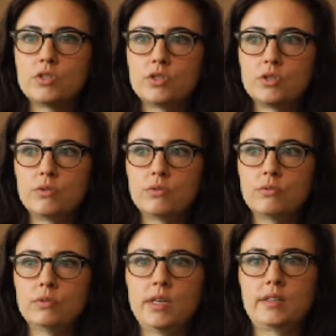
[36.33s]

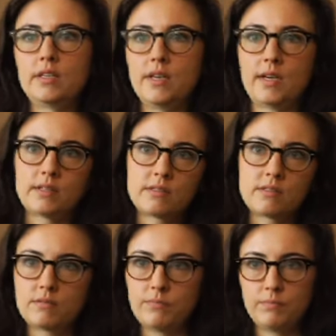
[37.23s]
to like the
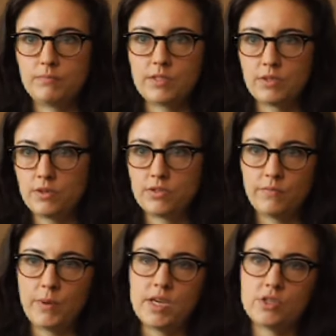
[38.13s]
next series
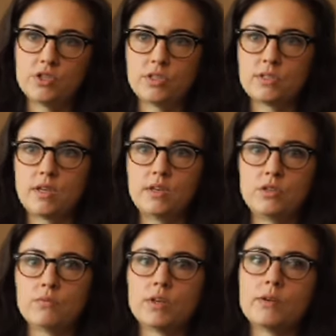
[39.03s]
of pages? And
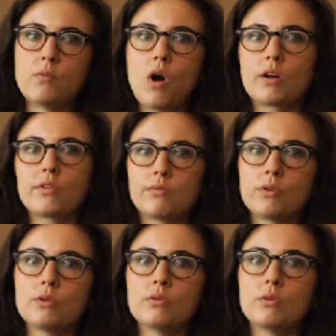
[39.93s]
you really walk
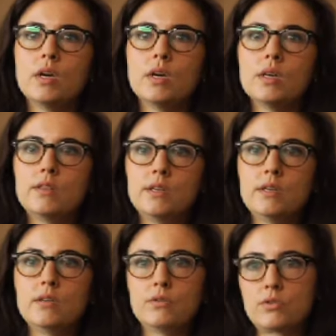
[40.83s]
through the
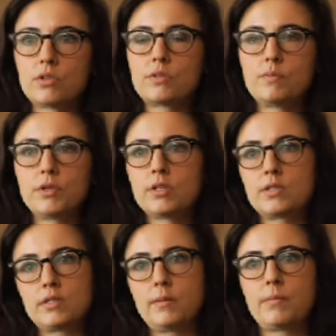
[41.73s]
user
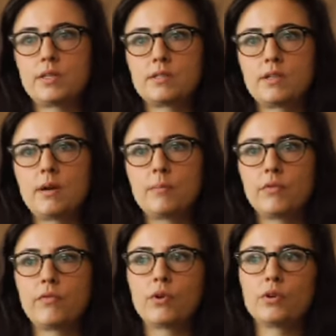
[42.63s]
experience step by step
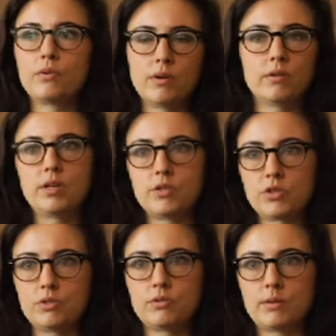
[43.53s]
before you go out and
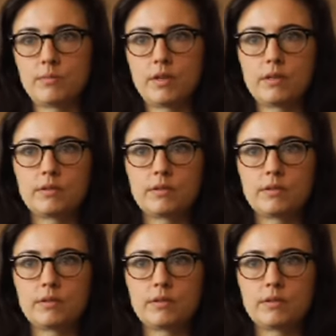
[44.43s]
shoot something.